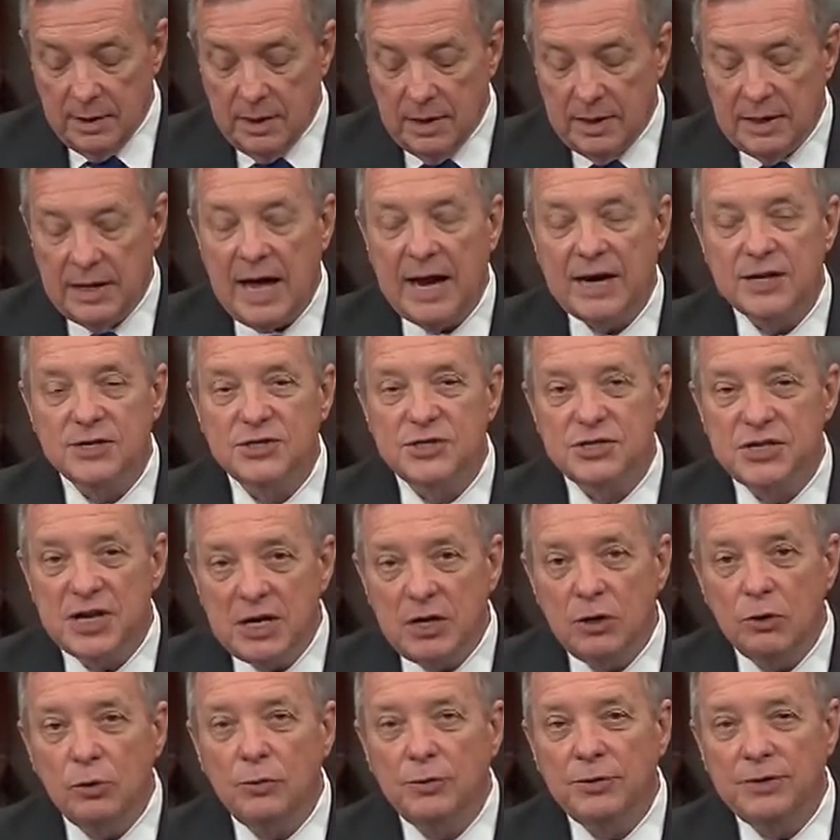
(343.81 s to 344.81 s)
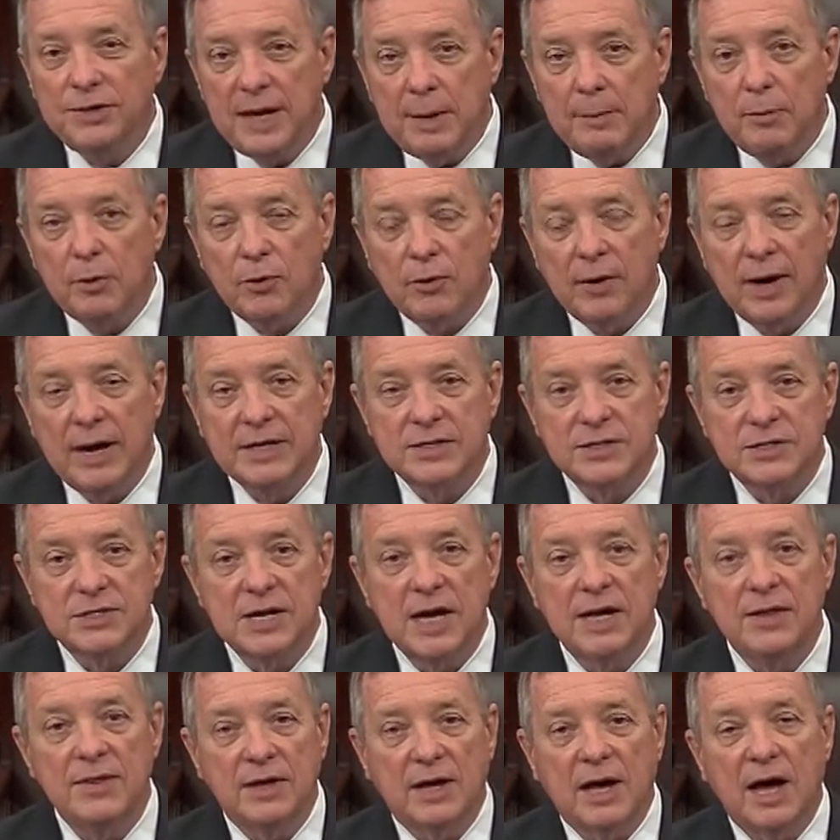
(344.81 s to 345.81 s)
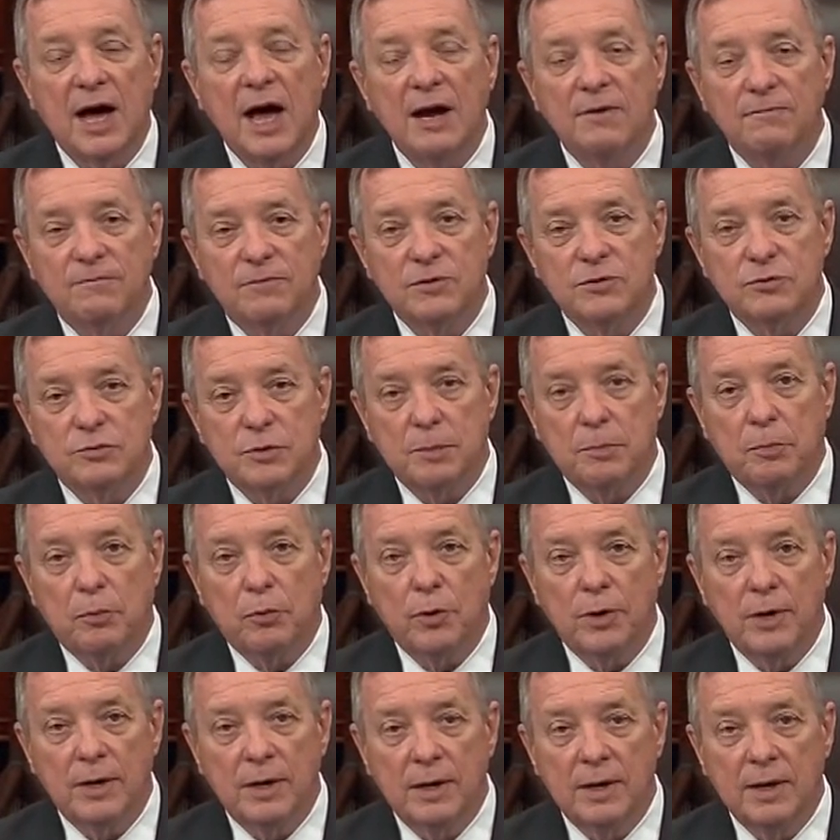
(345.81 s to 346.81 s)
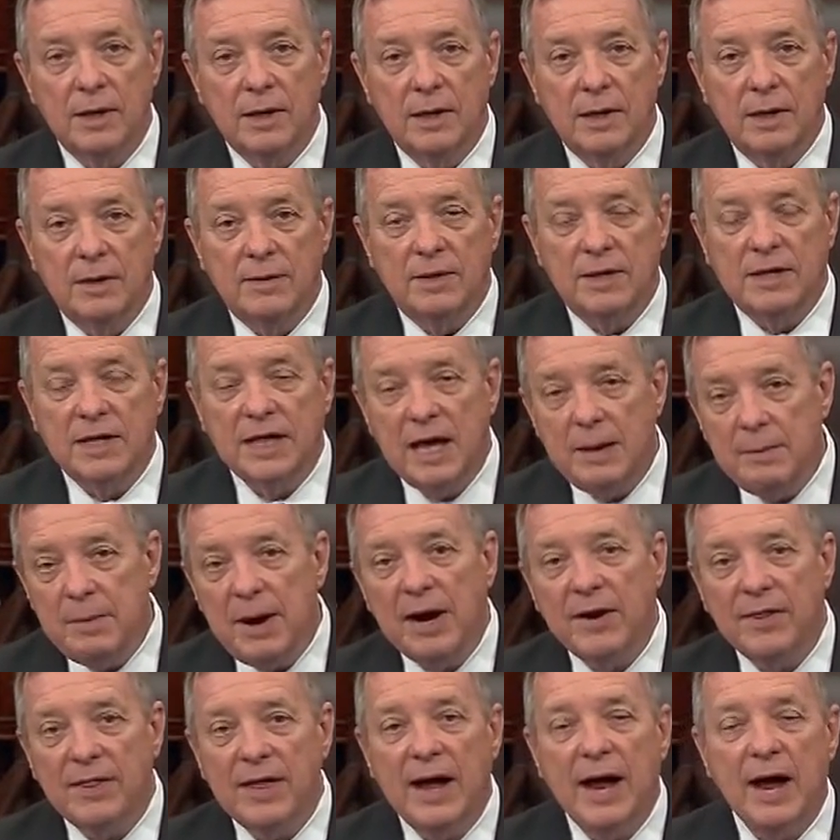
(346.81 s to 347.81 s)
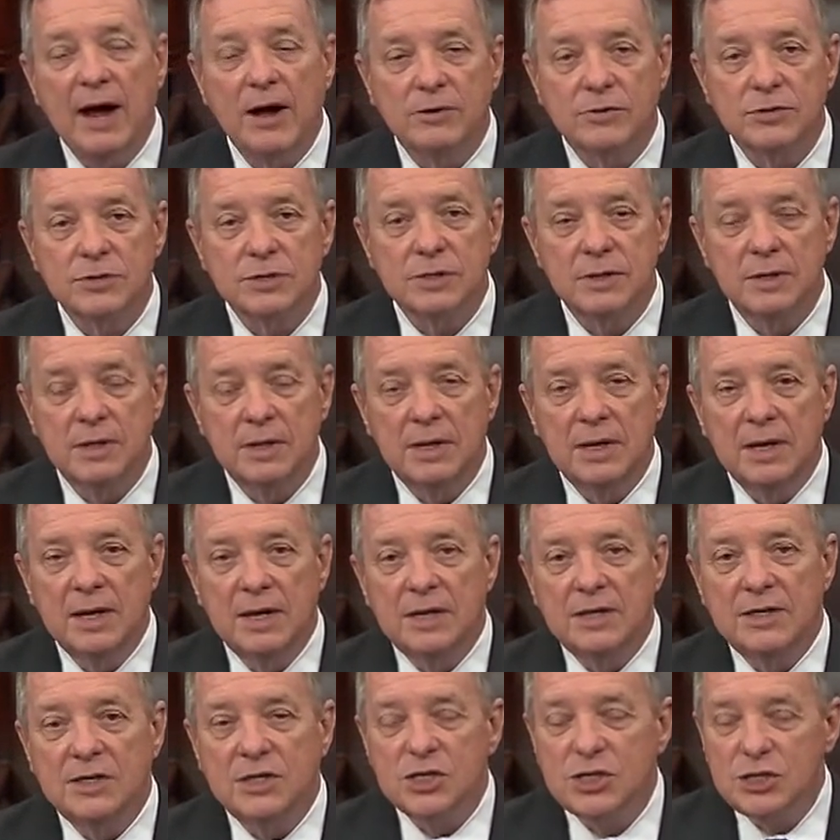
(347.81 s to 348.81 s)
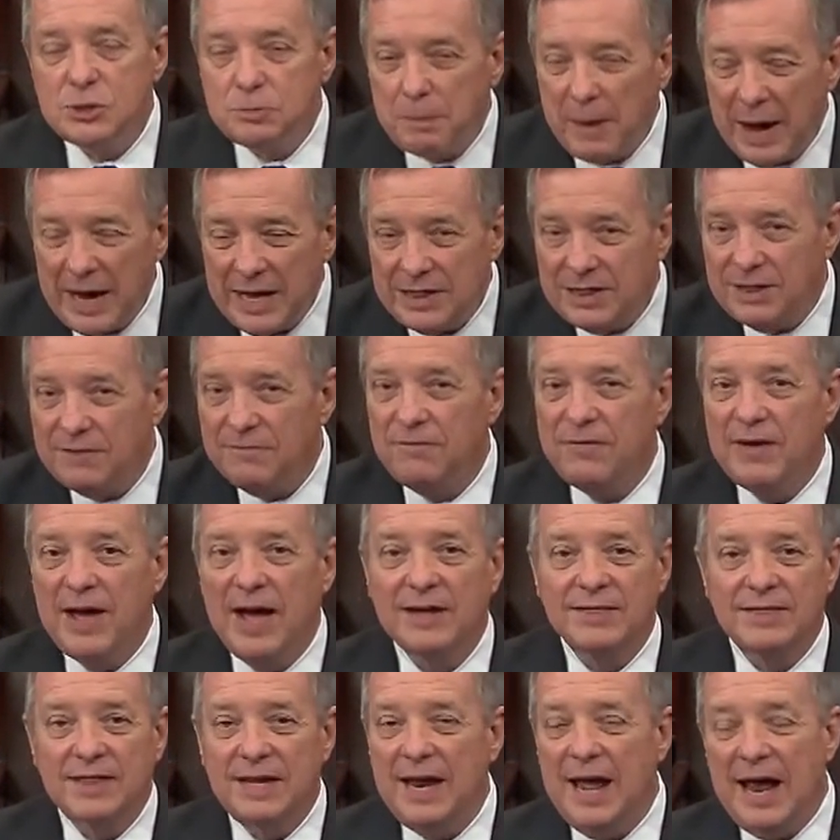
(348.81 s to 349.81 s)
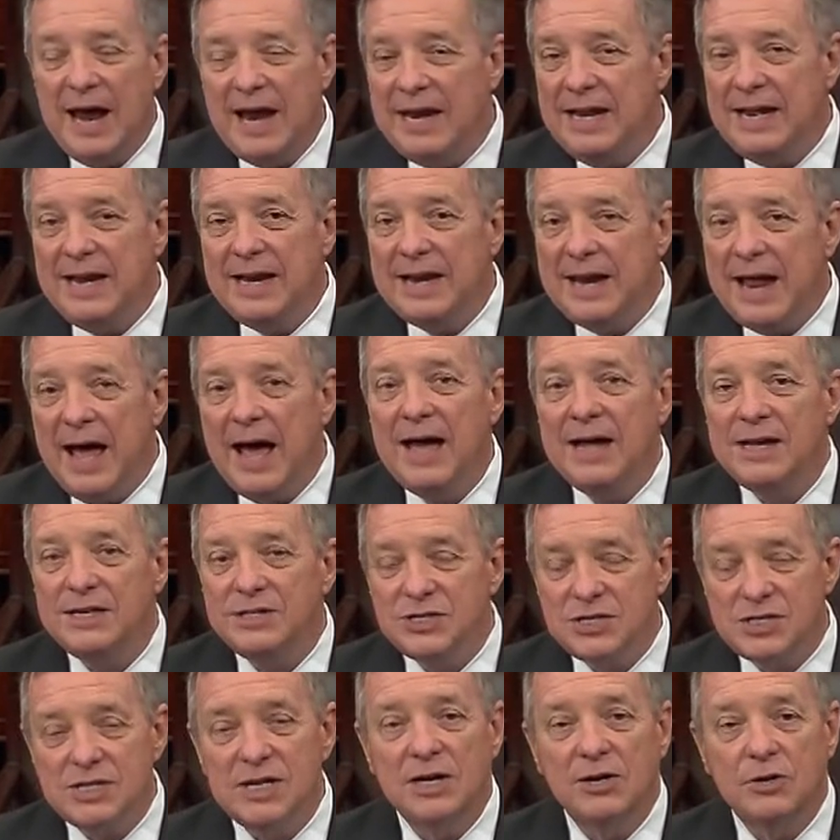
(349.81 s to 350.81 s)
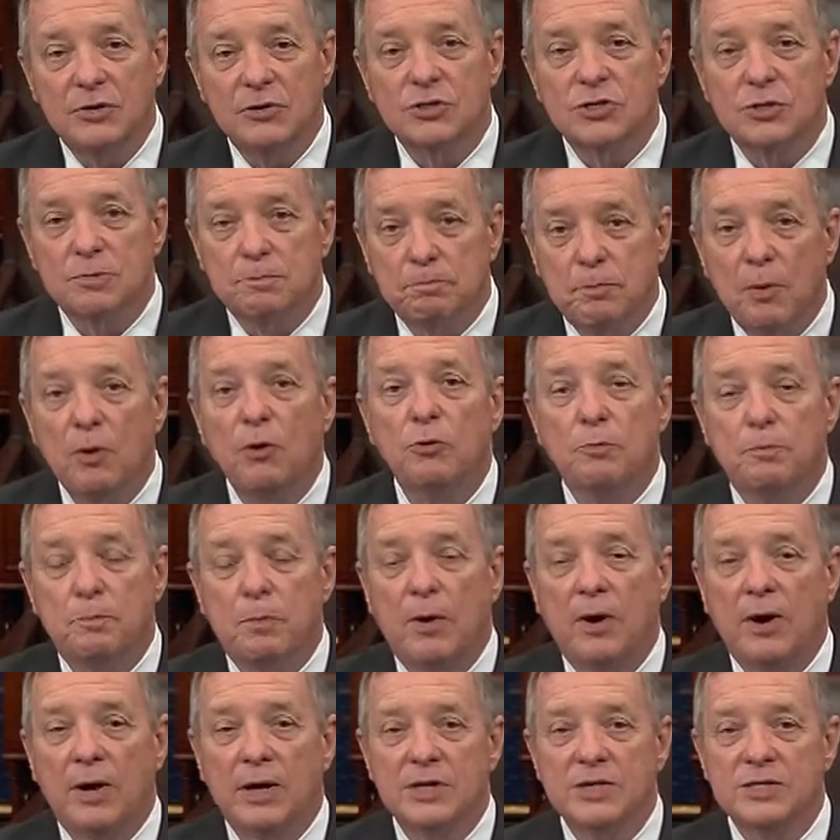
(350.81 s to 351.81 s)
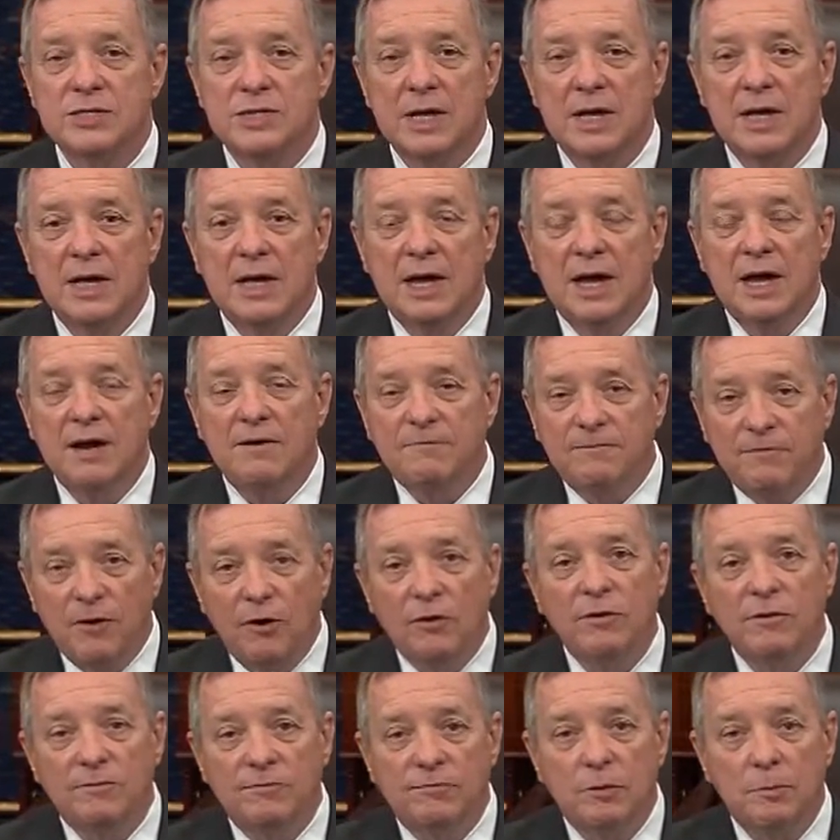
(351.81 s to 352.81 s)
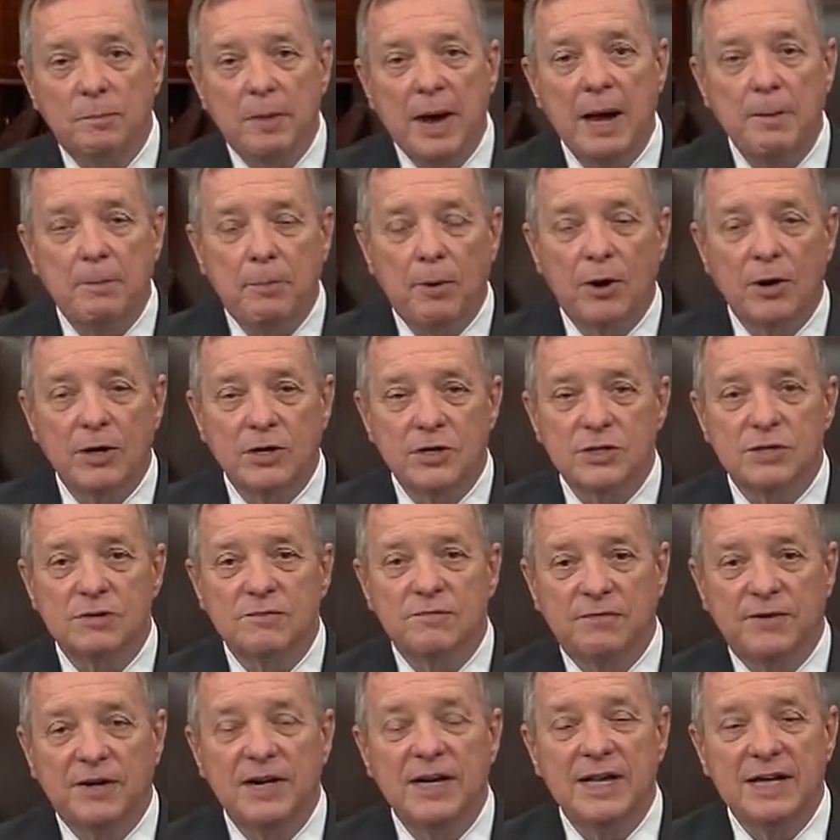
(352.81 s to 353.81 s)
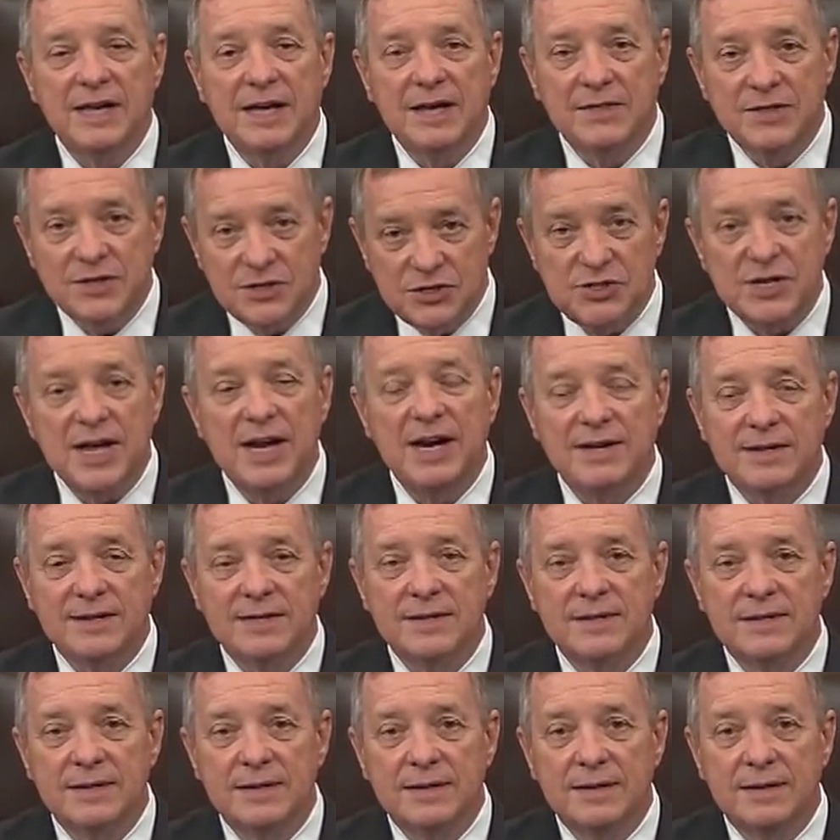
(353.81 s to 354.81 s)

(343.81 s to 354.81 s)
Not a single Democrat signed the conference report that came out of the House, despite the fact that 89 senators of both parties had voted for bipartisan funding in the Senate.